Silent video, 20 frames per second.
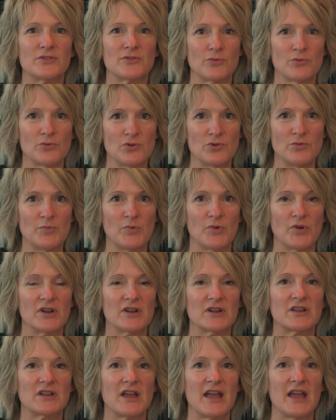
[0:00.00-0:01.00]
the
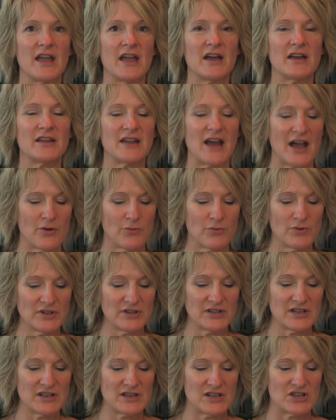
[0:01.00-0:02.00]
rubric. And I
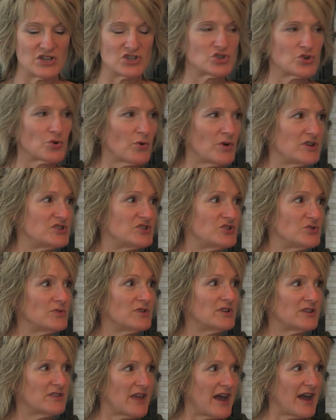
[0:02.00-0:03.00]
really enjoyed
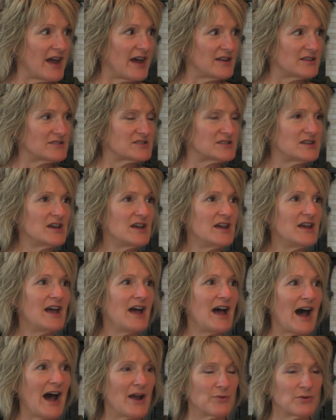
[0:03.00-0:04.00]
doing that.
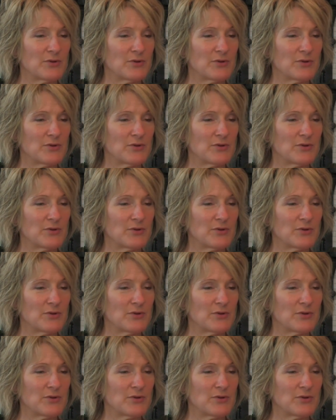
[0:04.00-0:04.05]
I